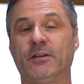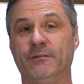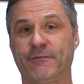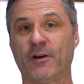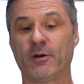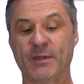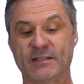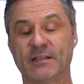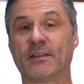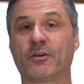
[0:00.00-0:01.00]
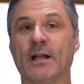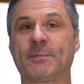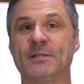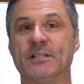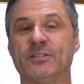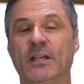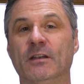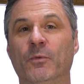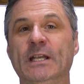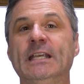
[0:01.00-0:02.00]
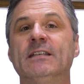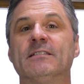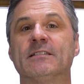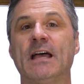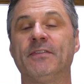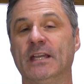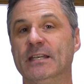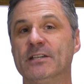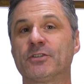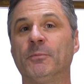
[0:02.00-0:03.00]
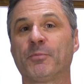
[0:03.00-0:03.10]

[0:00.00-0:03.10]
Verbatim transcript: confirmed that's in the correct position, we need to set the initial